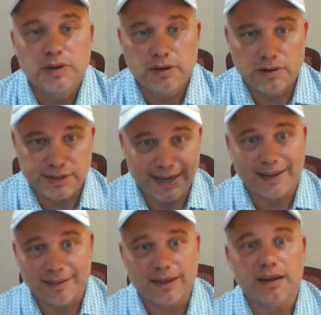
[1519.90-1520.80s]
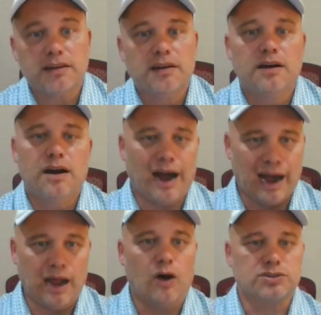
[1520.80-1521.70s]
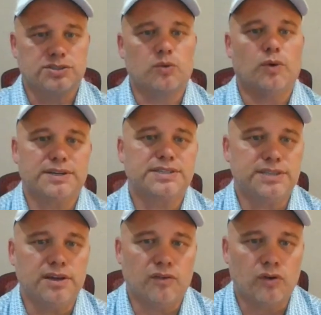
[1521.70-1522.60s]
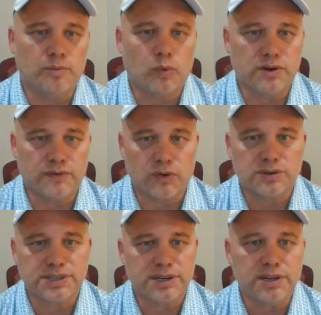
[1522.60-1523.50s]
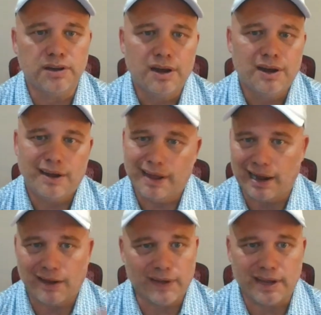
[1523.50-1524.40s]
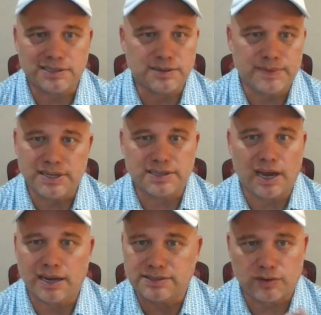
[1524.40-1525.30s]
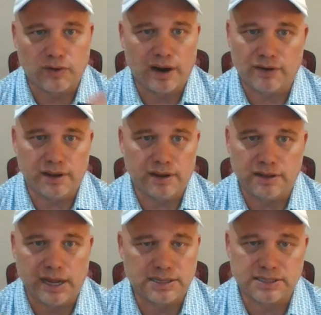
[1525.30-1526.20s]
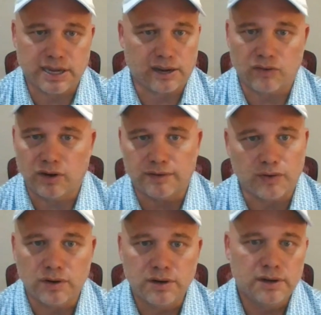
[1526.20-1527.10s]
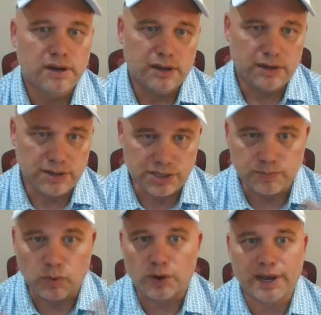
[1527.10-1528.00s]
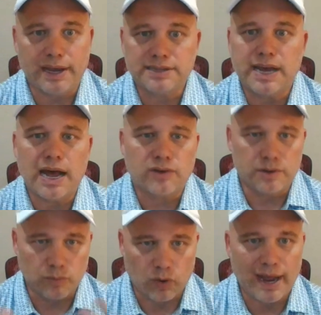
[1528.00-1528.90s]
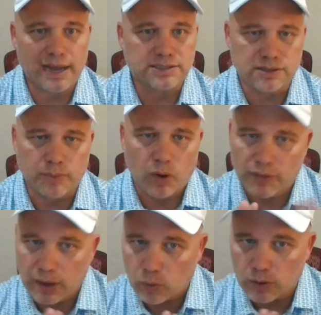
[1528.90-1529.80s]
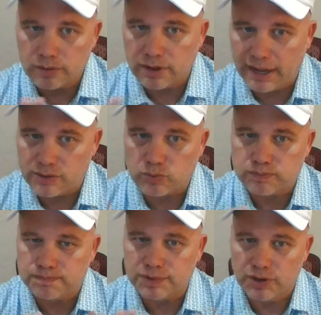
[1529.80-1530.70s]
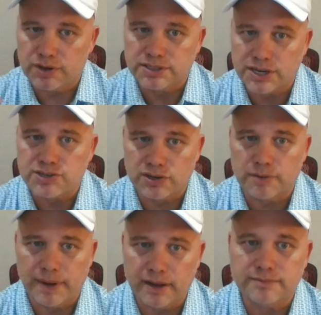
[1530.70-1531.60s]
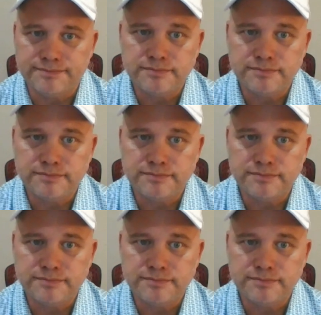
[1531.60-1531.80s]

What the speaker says: Second thing, I also want to see a little more diversity in how they get some of these guys to the ground at the second level. Just more gang tackling, more hats to the ball. They weren't as good as they should have been.